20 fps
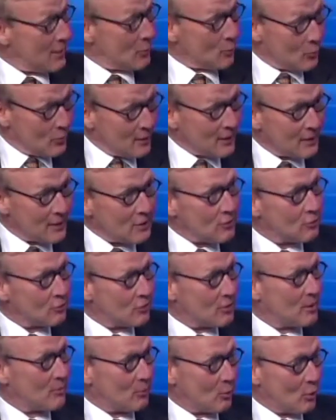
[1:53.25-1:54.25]
a really
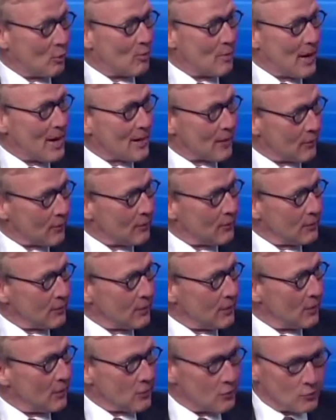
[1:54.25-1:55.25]
simple matter
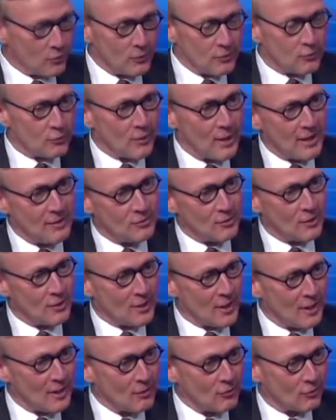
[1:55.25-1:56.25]
under a tragic
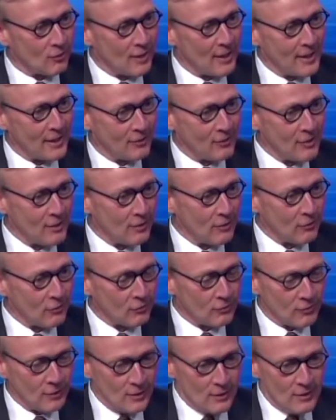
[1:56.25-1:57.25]
case like
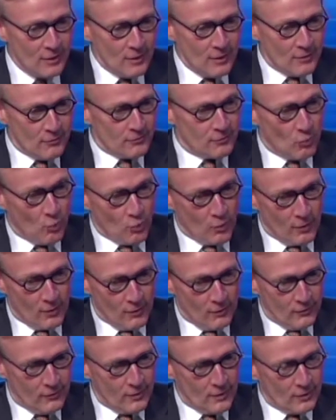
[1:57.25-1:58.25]
this
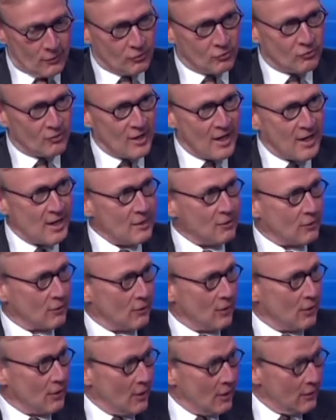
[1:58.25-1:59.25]
for the estate
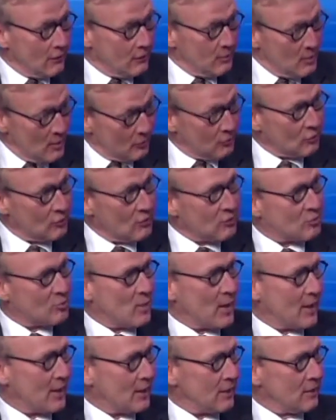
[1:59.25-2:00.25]
of Mrs.
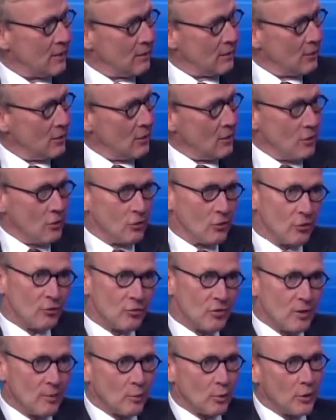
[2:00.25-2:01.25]
Payne to
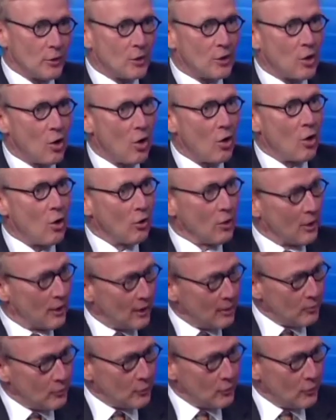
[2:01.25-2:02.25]
simply call
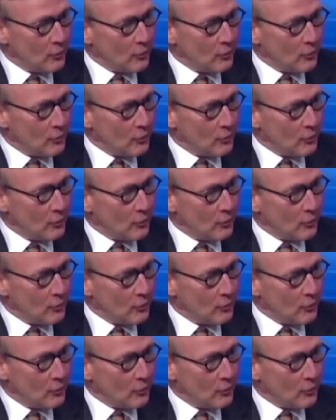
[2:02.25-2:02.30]
up